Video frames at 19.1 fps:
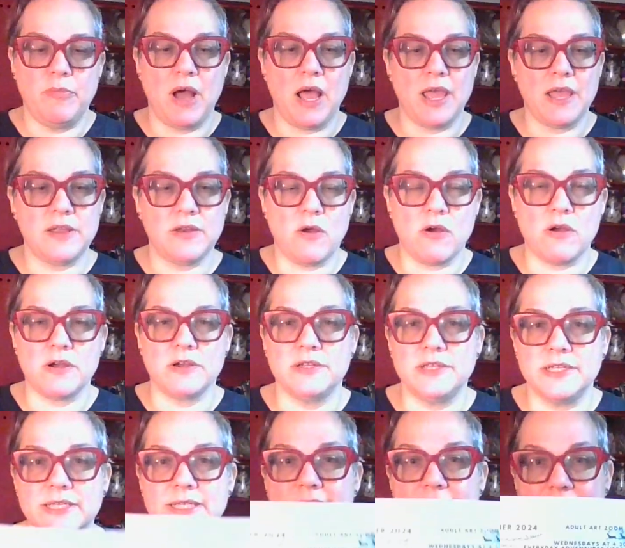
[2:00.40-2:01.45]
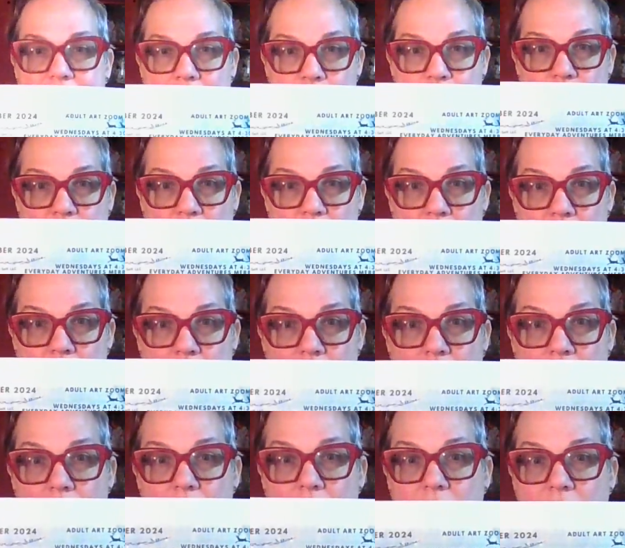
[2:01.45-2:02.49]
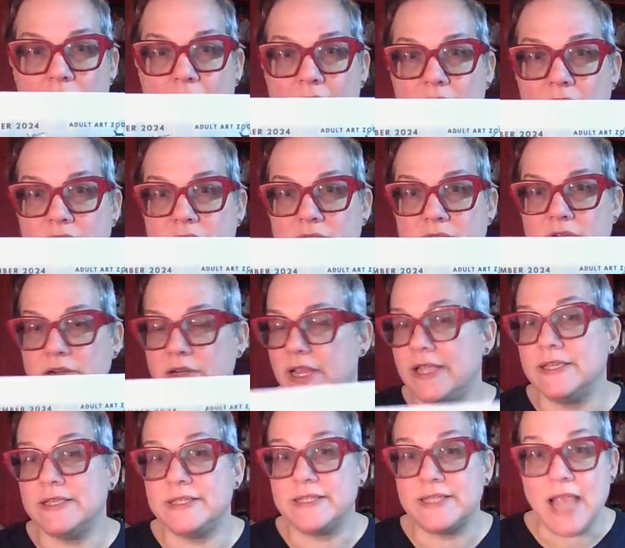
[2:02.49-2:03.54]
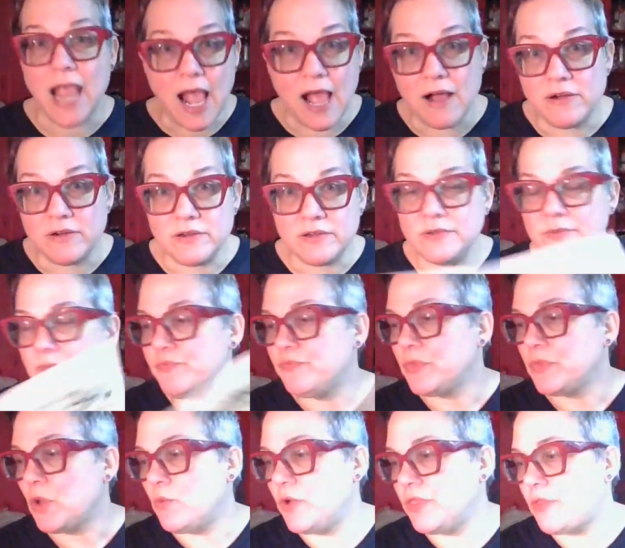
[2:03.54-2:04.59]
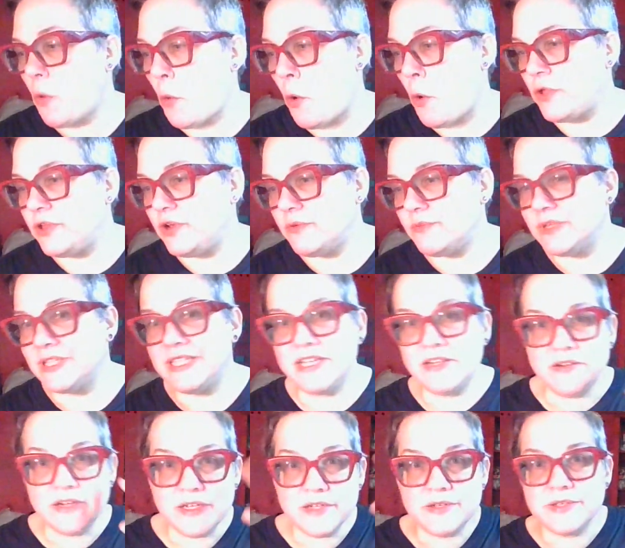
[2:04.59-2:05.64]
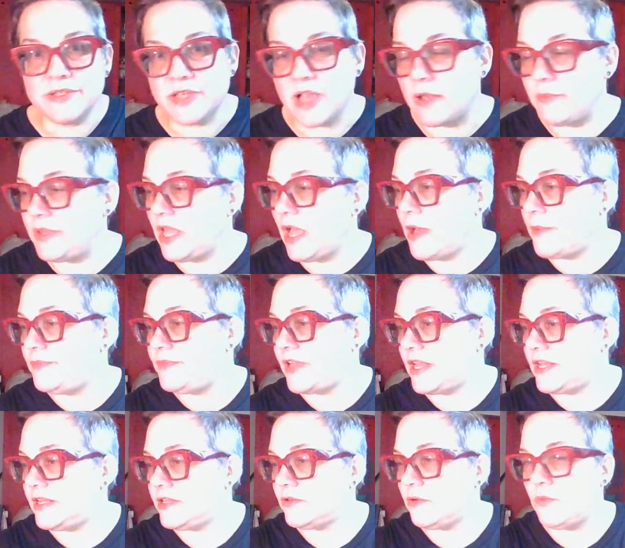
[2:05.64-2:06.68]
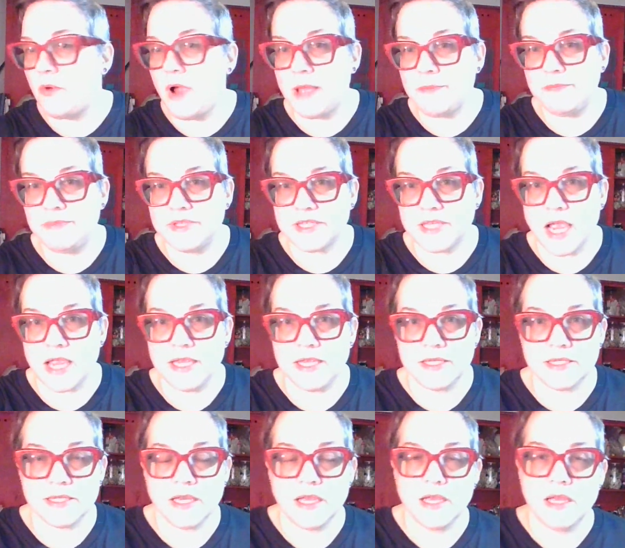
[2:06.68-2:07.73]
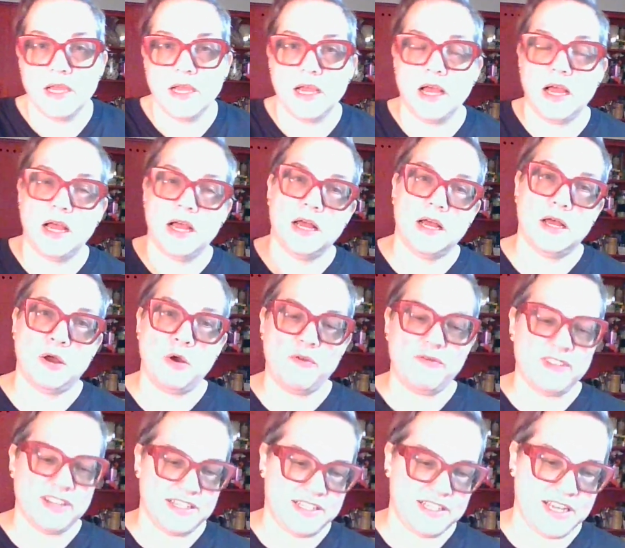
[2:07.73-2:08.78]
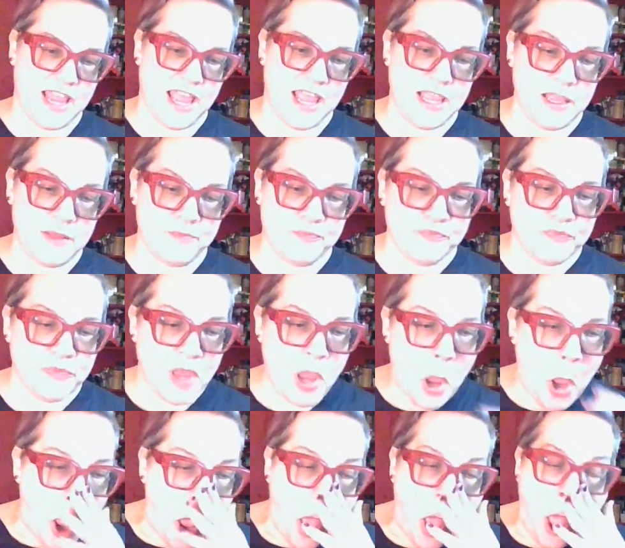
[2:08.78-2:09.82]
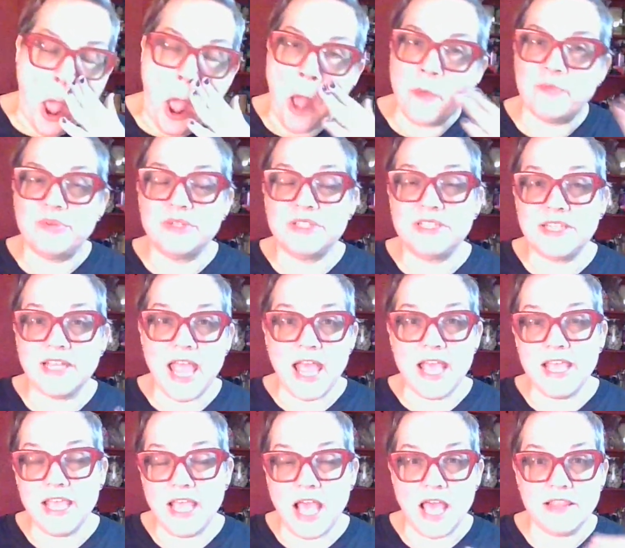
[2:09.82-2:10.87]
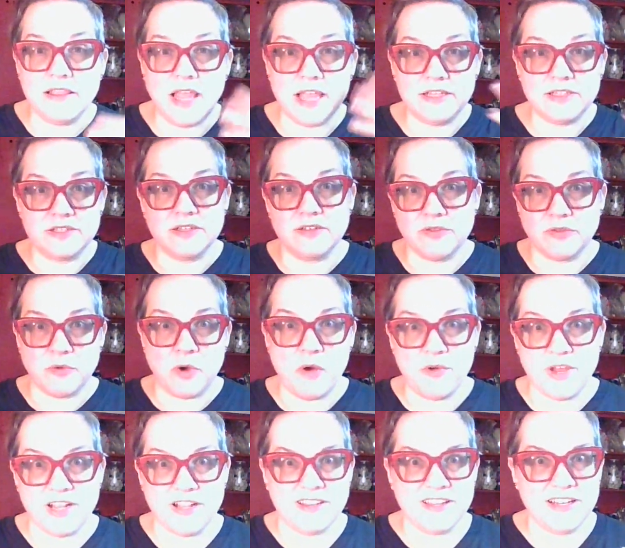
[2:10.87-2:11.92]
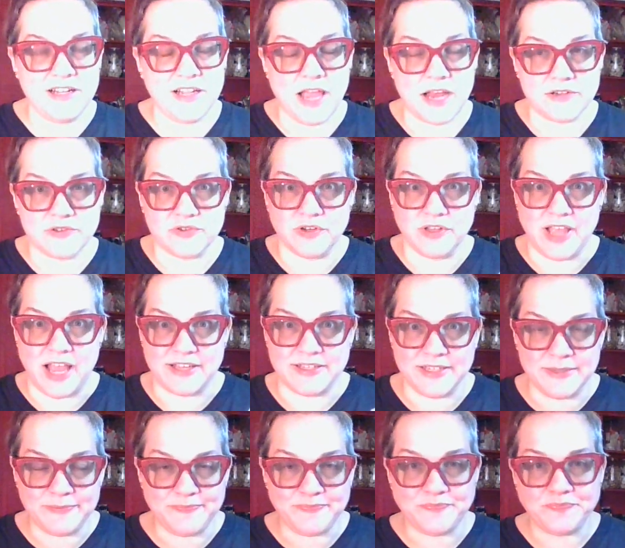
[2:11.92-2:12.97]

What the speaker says: But our December calendar is out with all your materials. I'll be updating the website hopefully today. But today I'd like to throw in a little extra lesson.